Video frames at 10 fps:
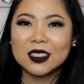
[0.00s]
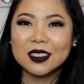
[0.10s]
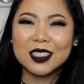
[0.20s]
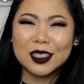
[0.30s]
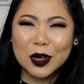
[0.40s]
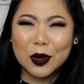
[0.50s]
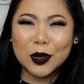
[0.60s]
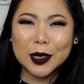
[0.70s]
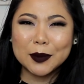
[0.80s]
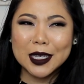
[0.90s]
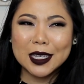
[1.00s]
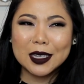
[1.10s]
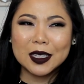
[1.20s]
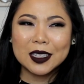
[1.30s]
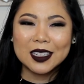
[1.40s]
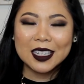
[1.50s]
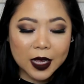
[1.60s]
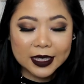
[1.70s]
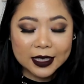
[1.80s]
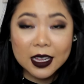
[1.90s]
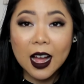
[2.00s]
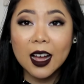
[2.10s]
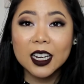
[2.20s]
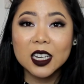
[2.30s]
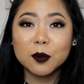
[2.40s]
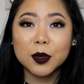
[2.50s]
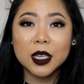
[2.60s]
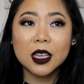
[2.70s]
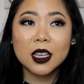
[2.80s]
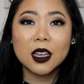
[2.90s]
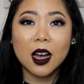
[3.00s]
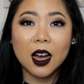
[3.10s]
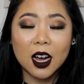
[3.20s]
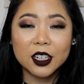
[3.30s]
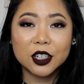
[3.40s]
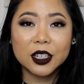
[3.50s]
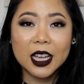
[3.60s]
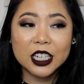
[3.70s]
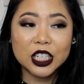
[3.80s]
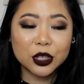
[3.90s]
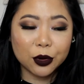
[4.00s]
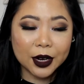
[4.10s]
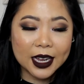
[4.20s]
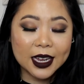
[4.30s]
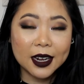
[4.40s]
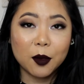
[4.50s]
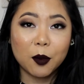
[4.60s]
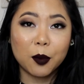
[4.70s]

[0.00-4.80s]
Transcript: You know what I mean? It's not gonna be a hundred days straight,